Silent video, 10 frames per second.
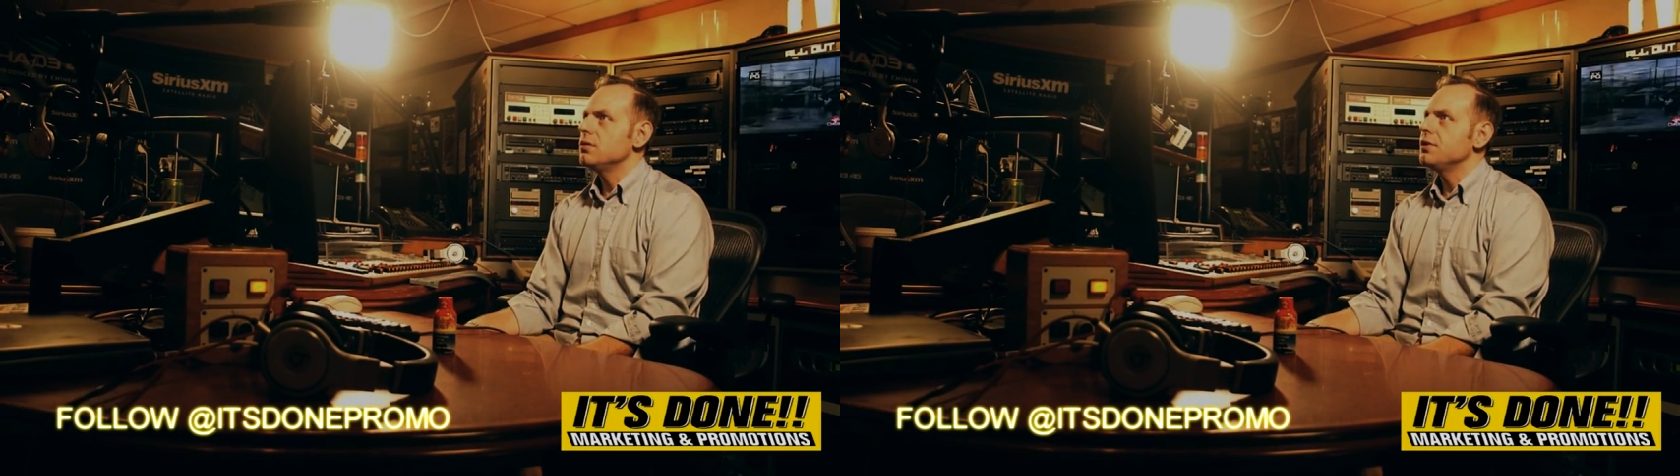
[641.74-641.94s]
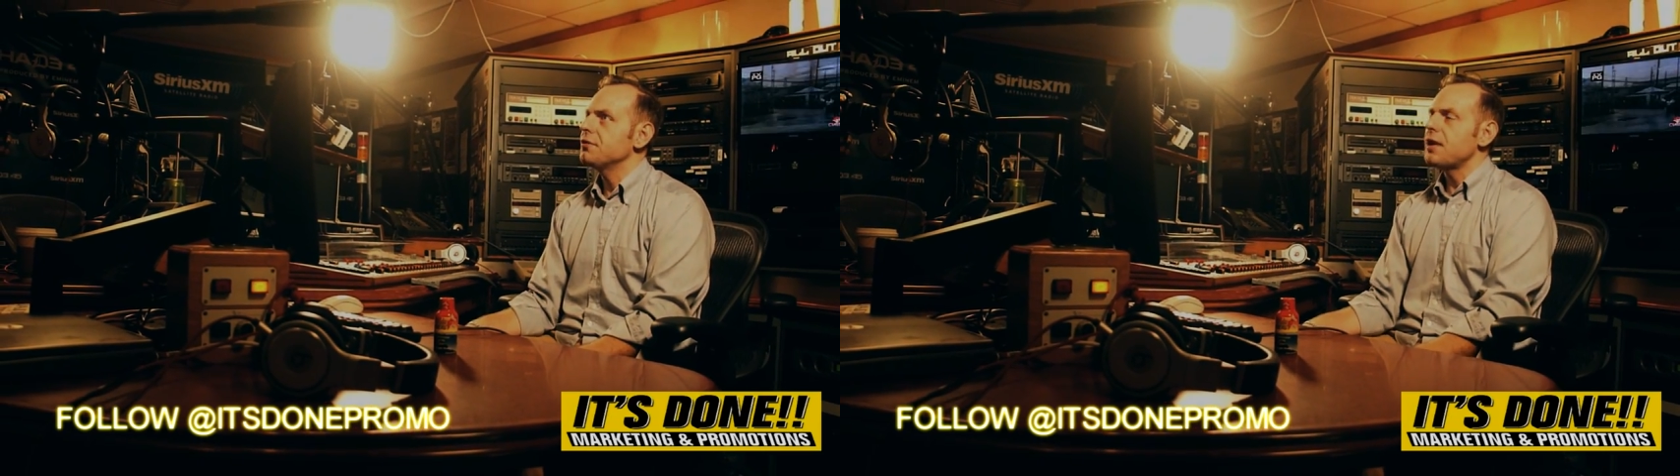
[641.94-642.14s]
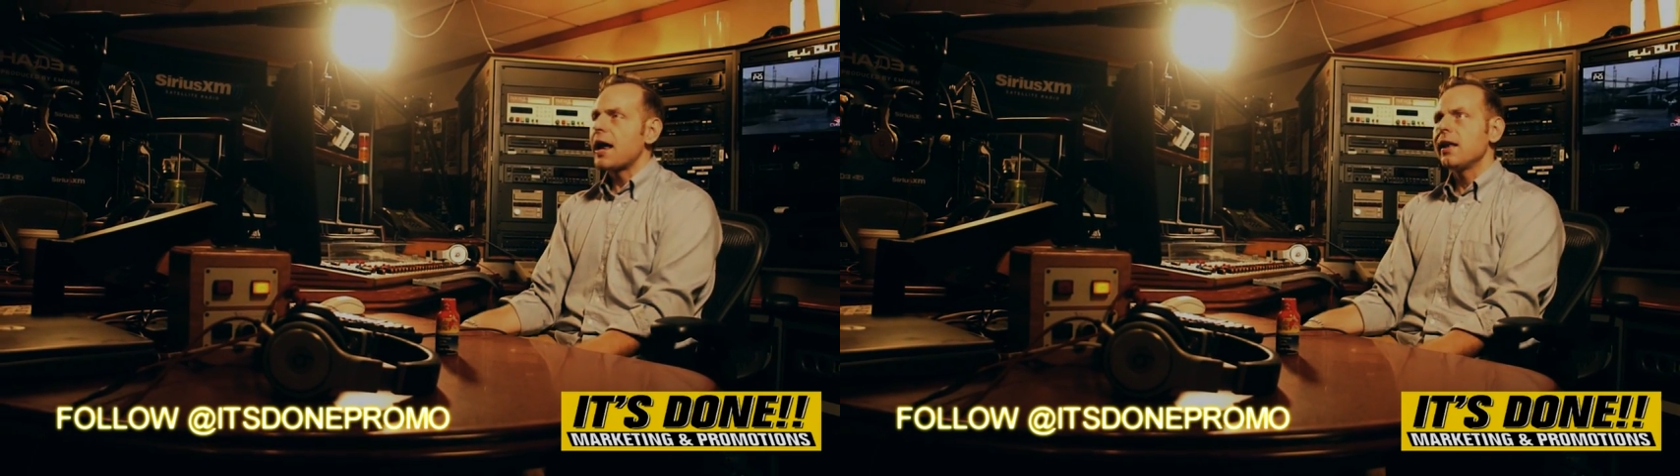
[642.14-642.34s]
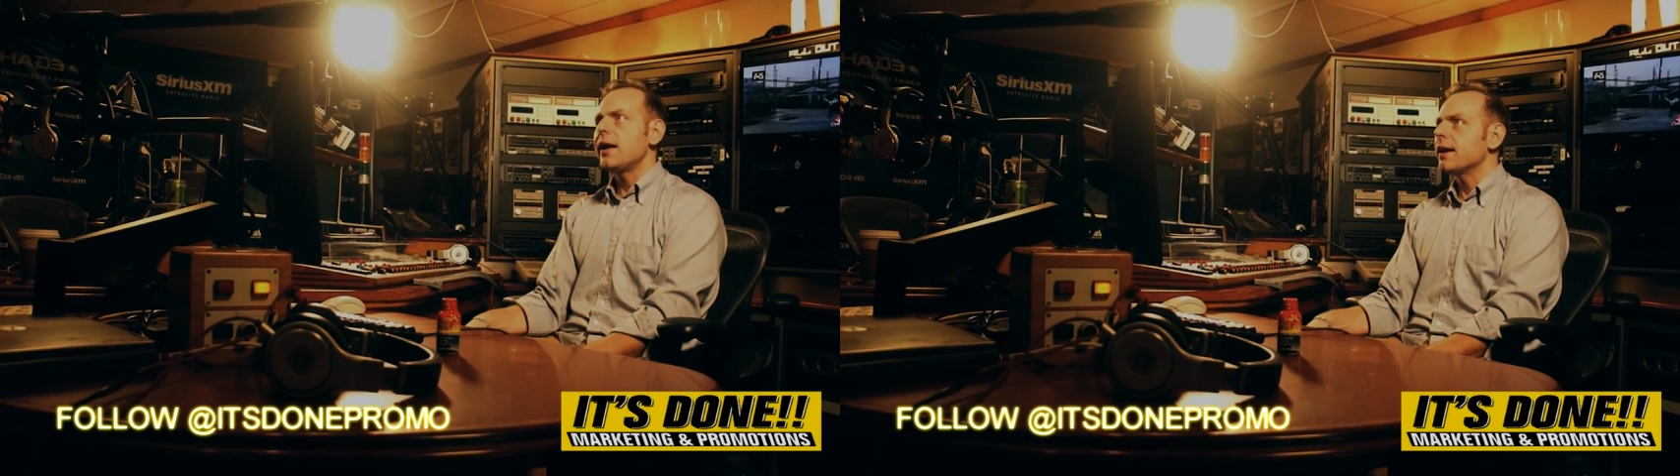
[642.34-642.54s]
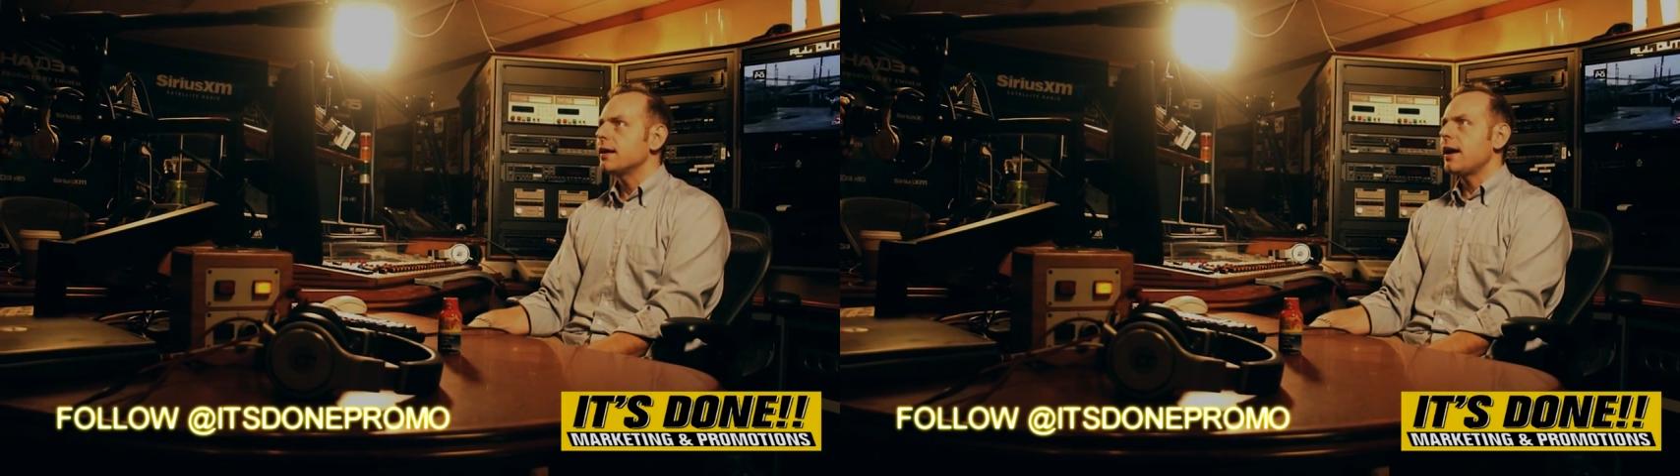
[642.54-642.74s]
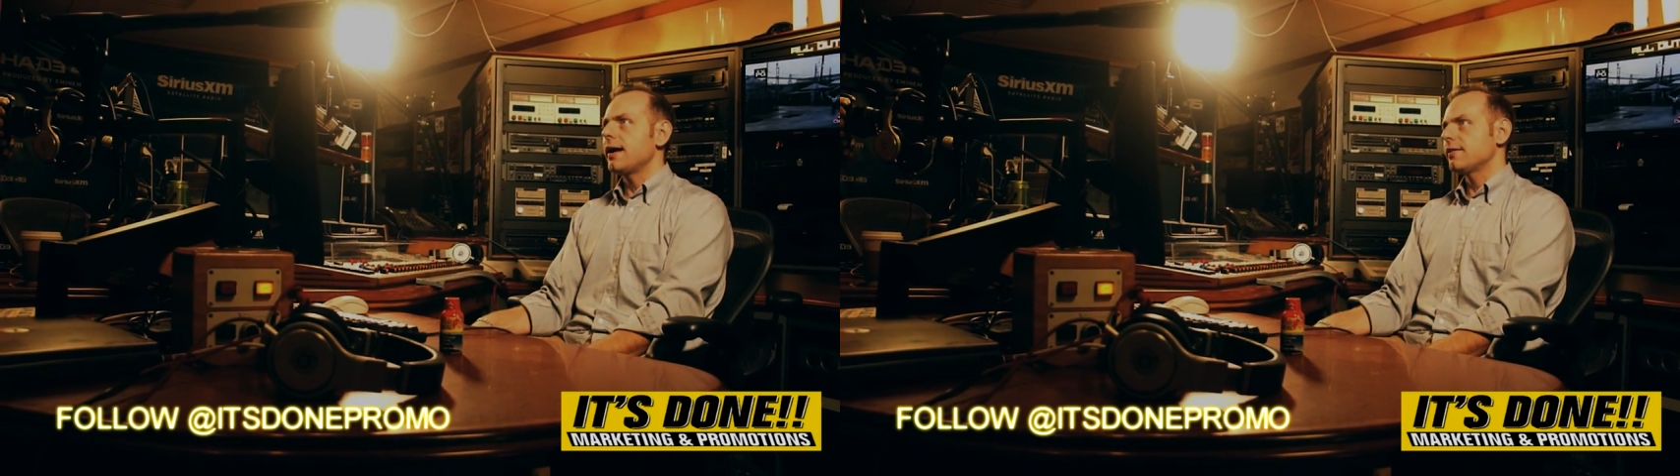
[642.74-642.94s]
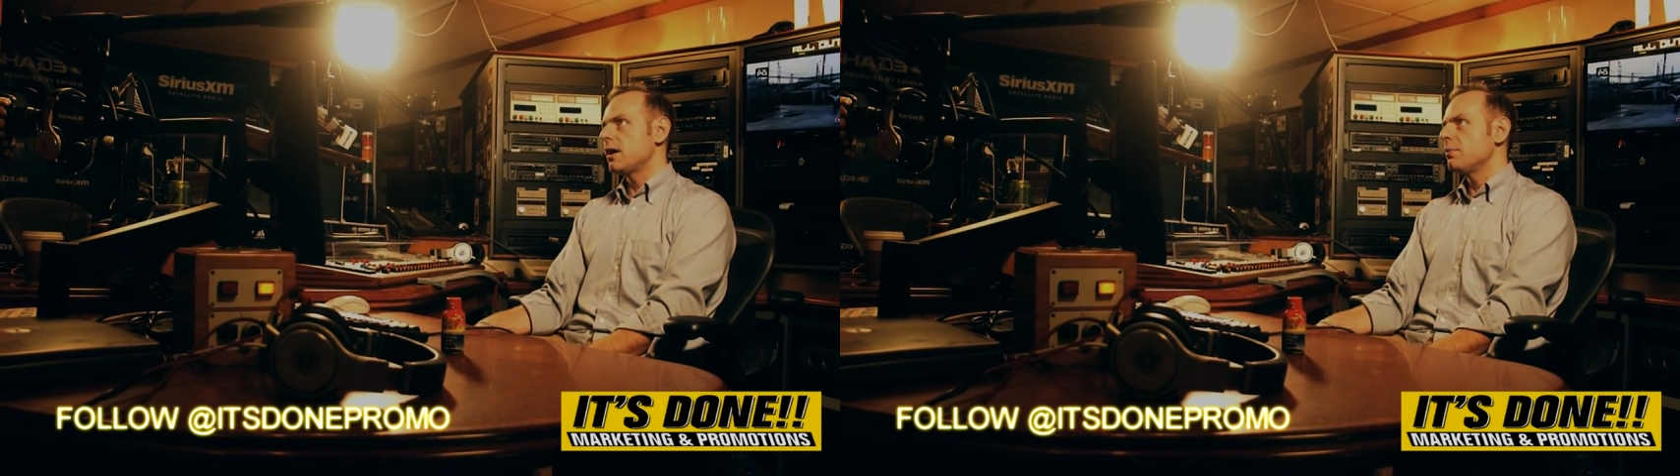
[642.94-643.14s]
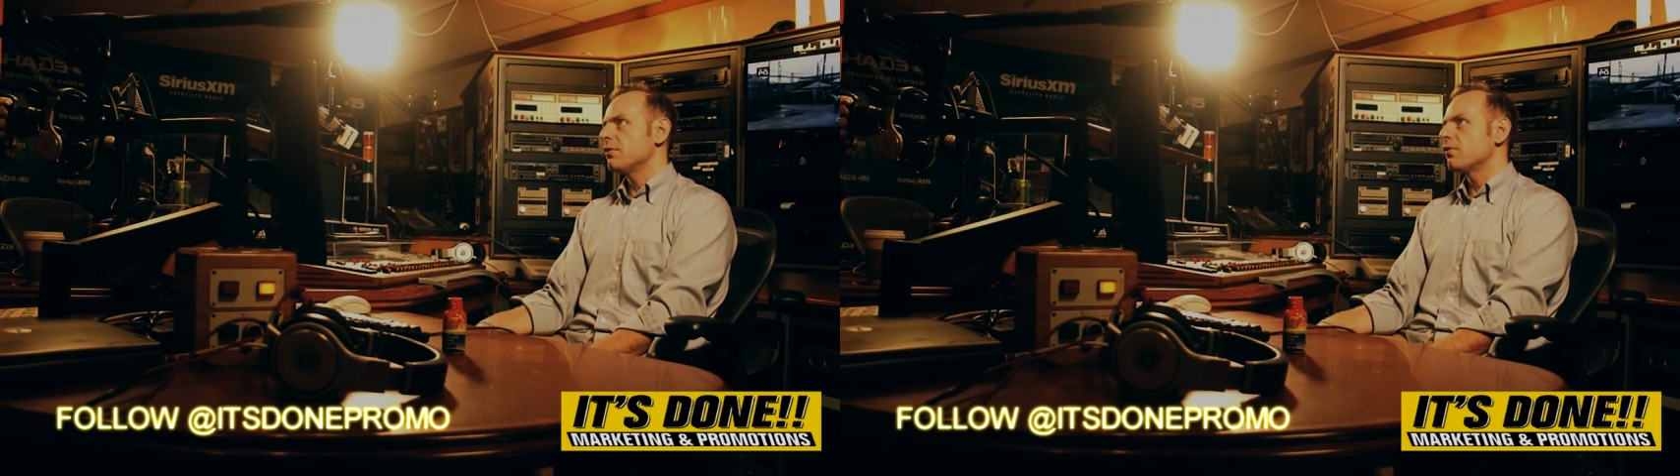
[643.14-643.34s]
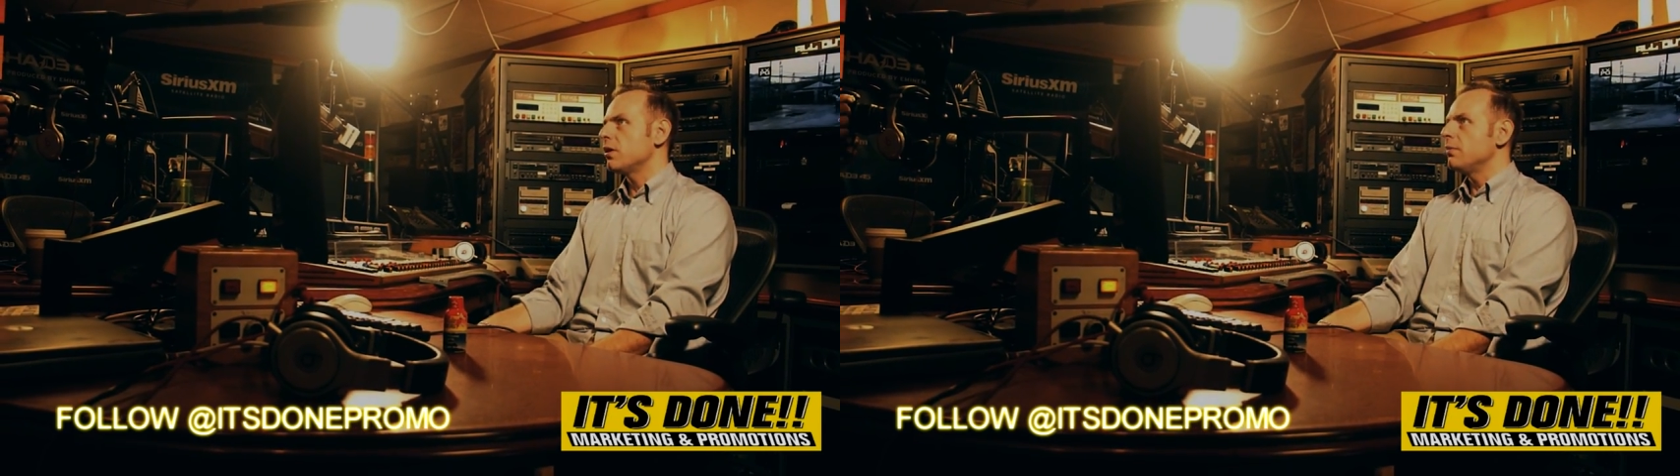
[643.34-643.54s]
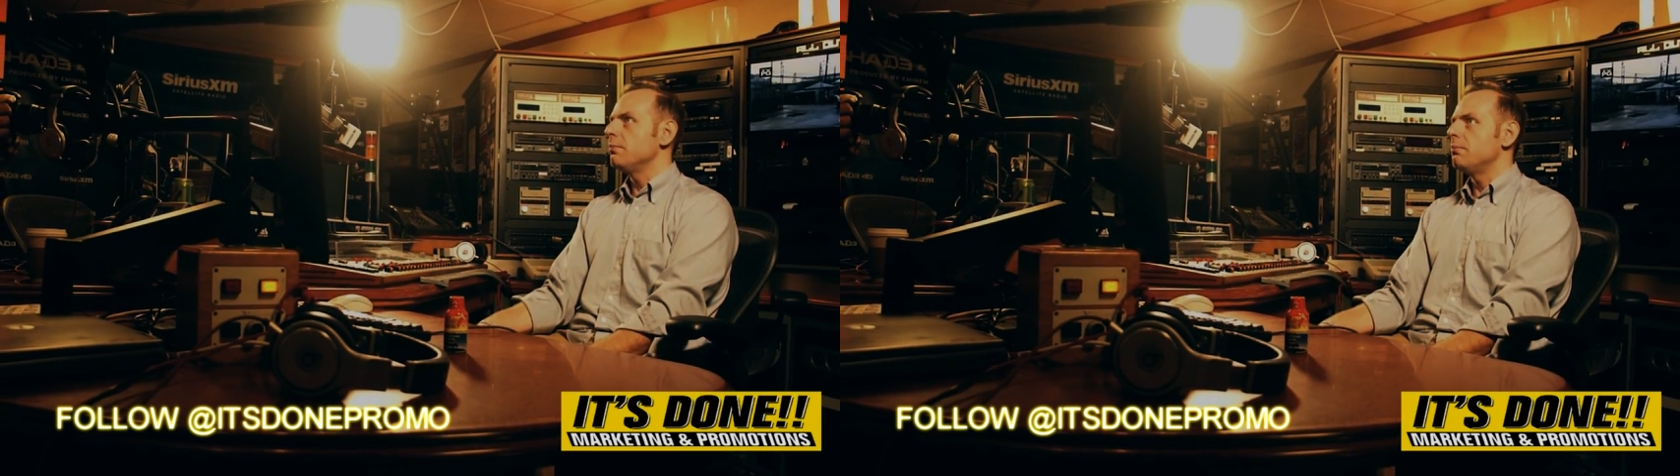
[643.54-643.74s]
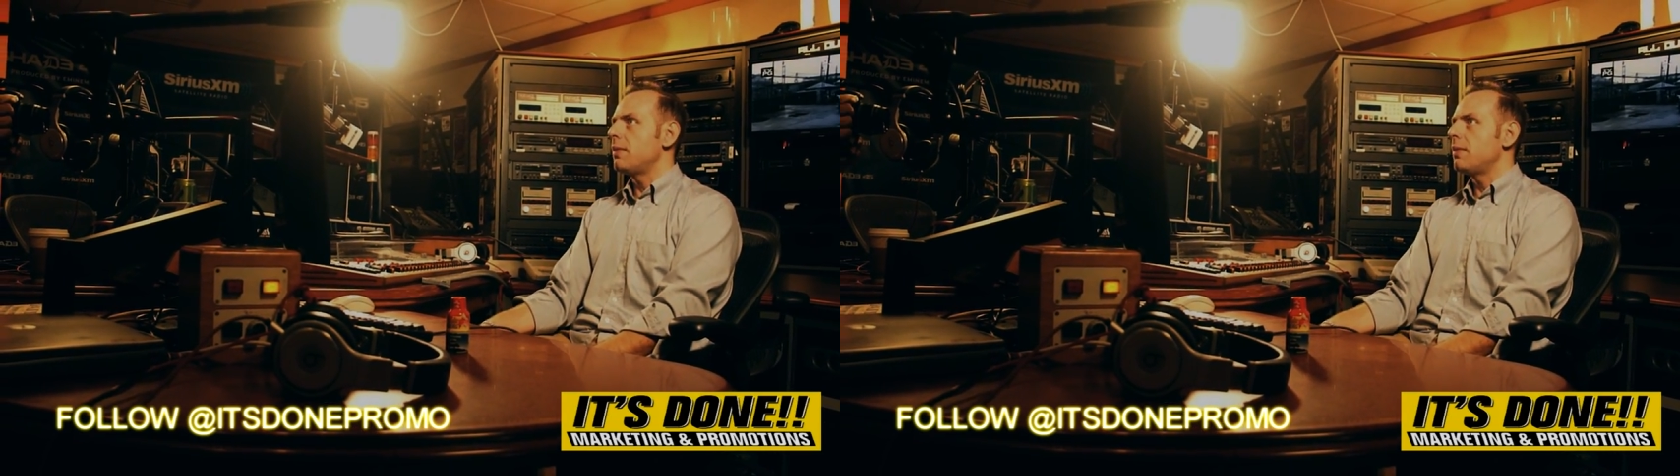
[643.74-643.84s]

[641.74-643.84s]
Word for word: there's not a lot of cats coming from